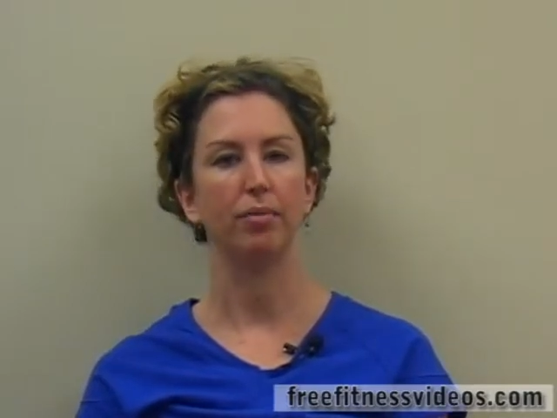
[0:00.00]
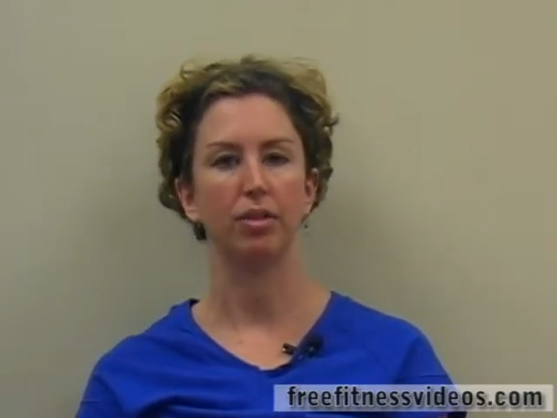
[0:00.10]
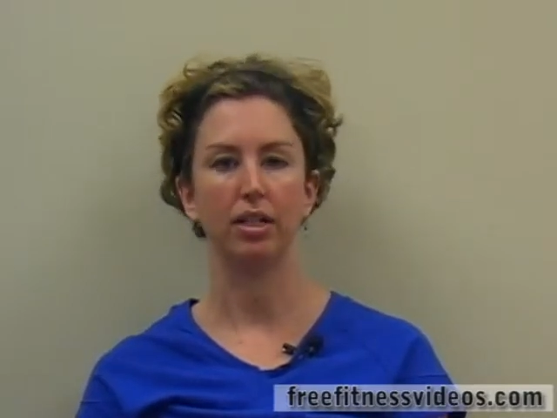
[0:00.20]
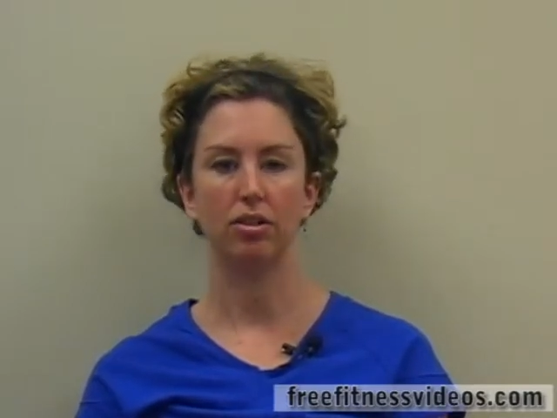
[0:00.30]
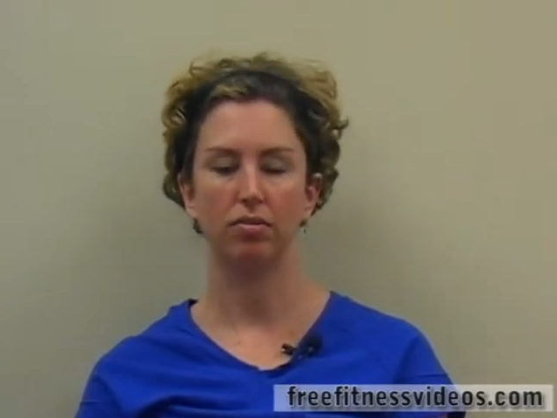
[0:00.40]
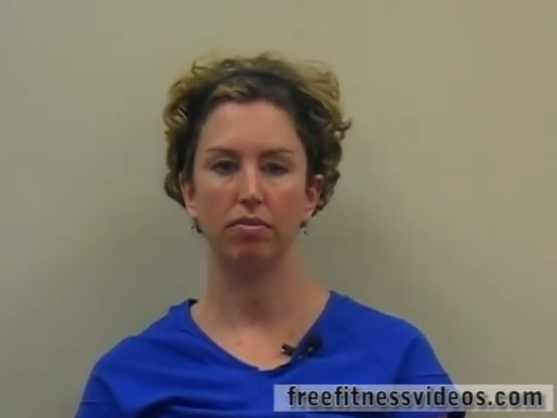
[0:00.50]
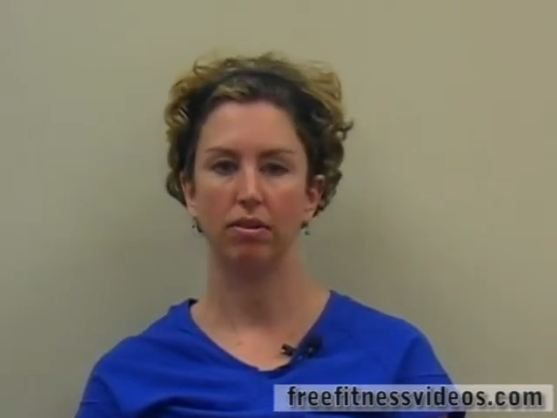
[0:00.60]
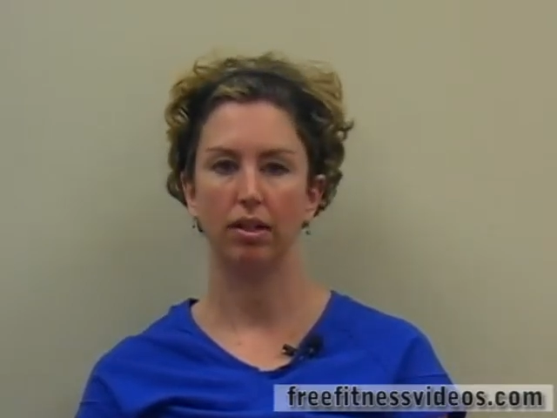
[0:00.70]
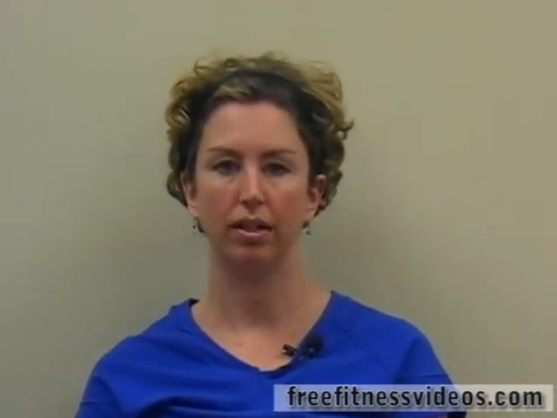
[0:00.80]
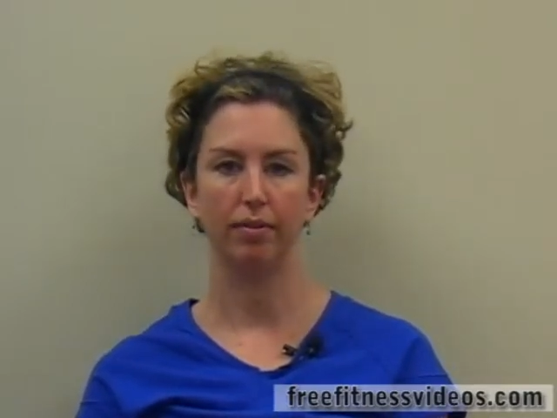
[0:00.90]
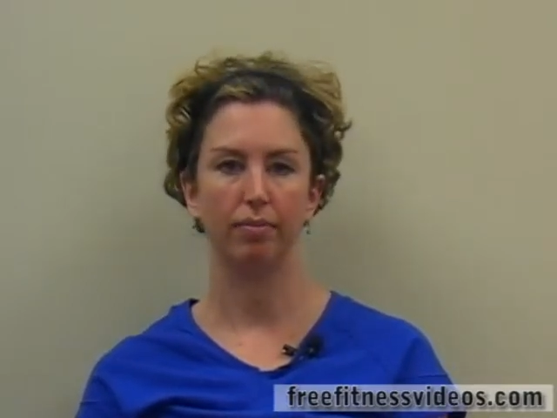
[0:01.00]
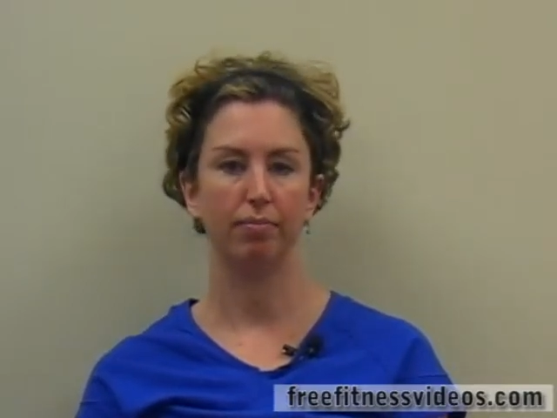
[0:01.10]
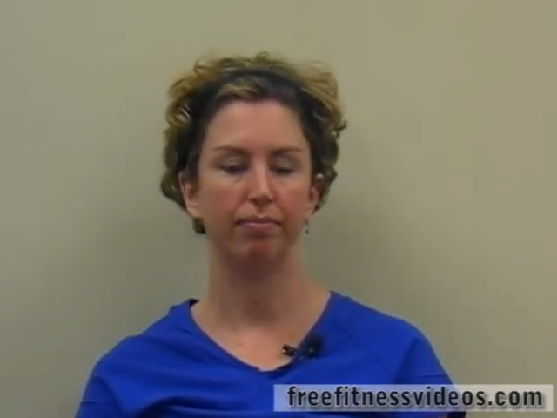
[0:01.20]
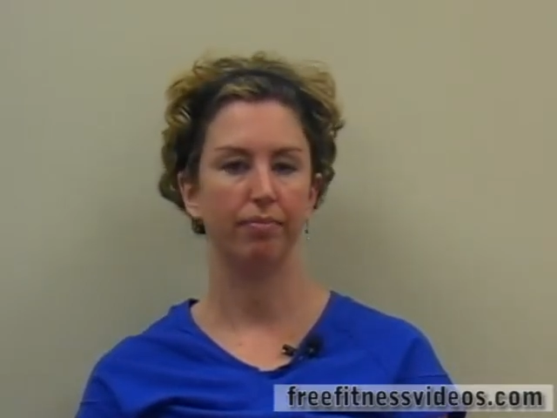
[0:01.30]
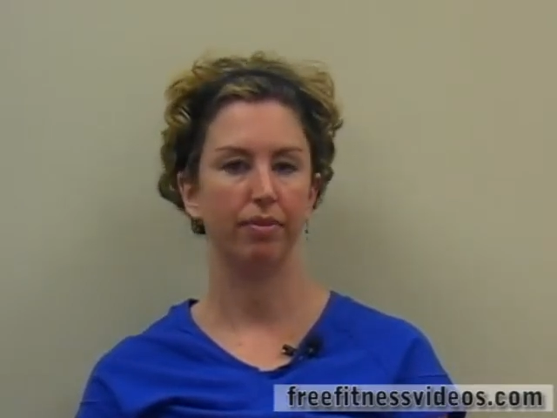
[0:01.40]
say,
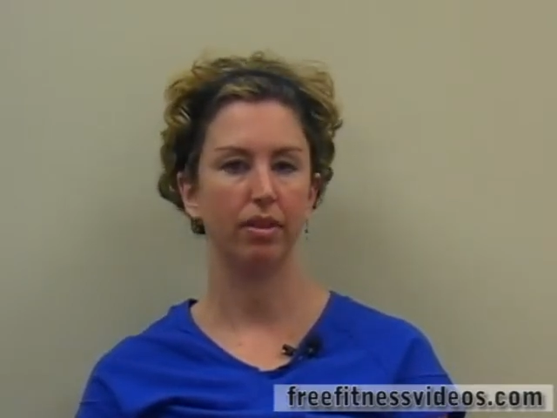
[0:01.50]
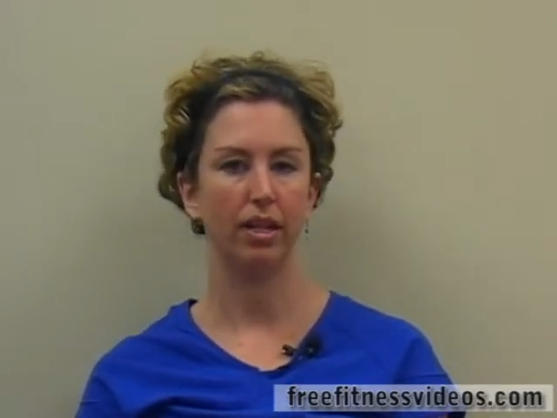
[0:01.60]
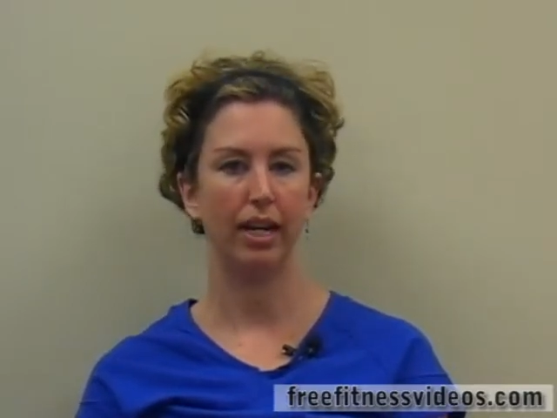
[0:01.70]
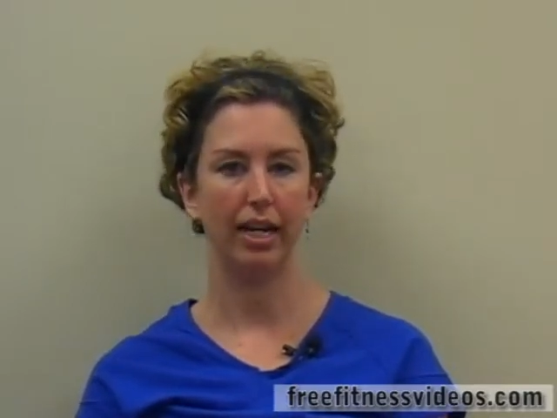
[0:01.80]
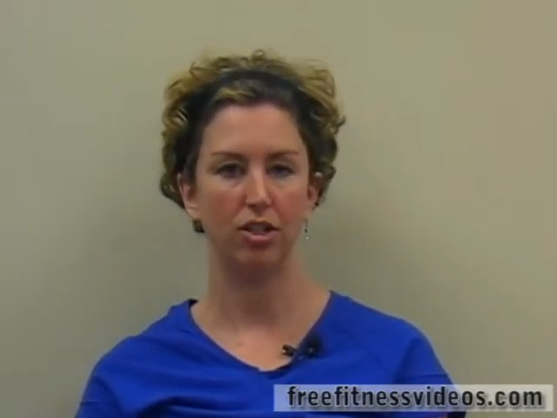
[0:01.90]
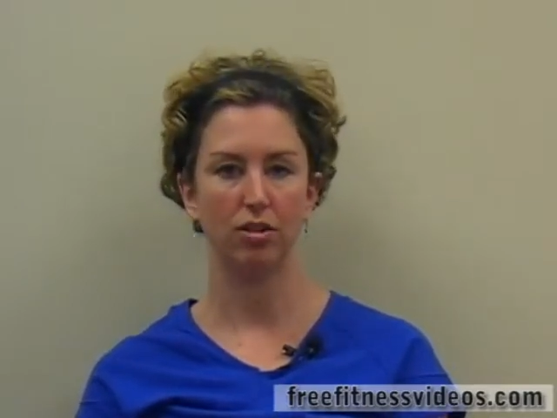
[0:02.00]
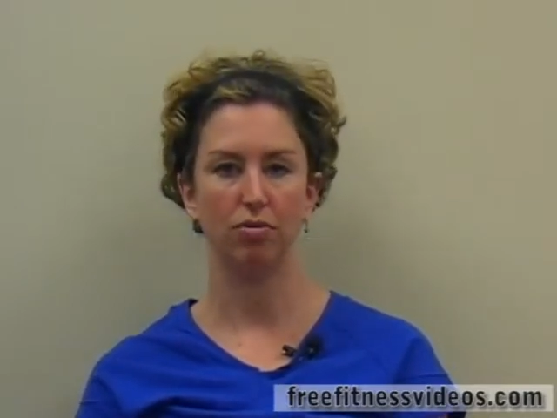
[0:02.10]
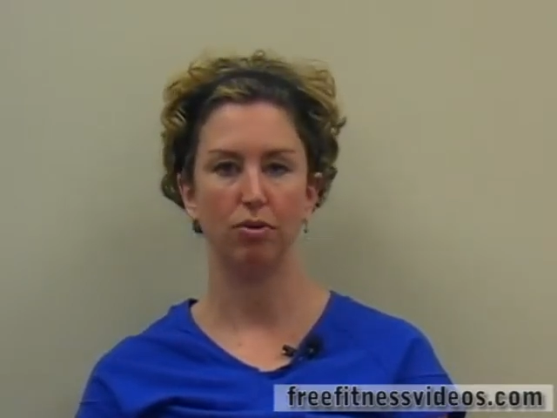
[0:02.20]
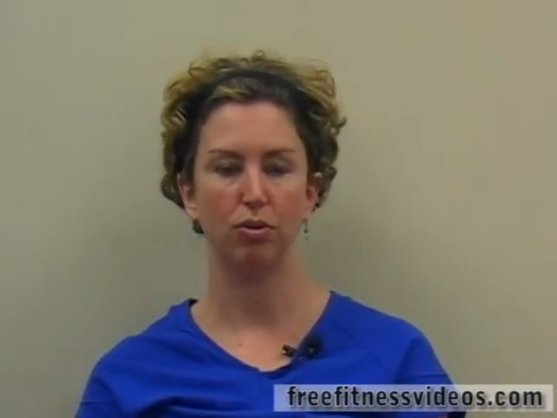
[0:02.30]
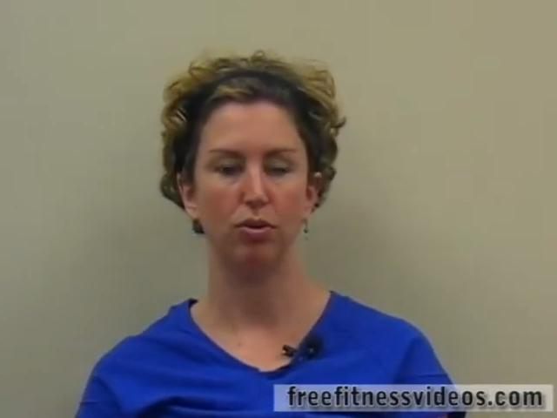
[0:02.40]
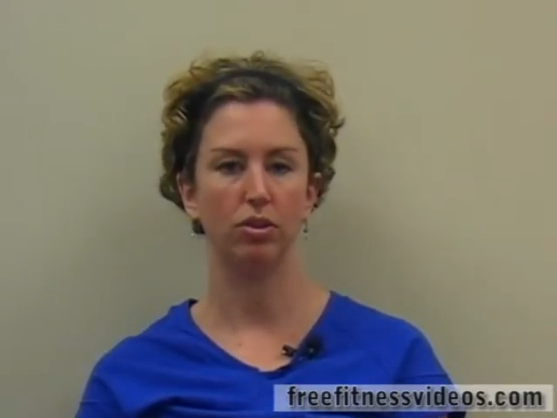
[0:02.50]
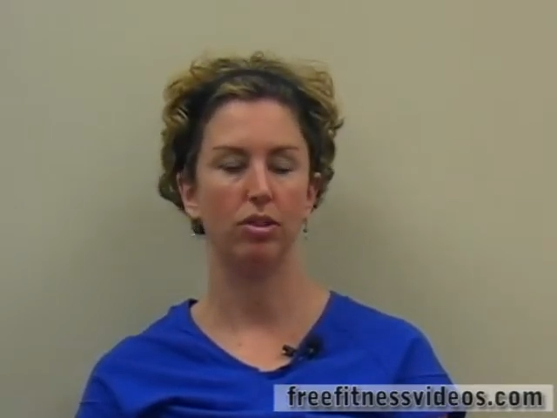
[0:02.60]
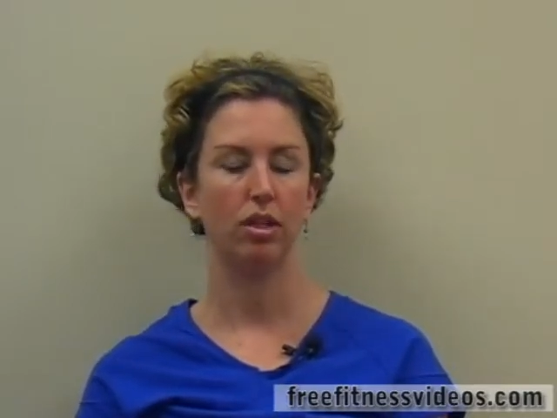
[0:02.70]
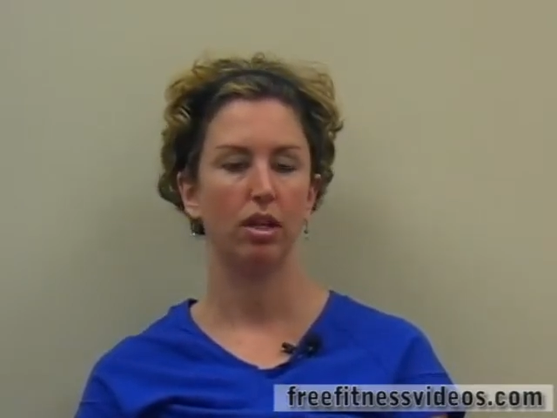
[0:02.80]
the Asian foods.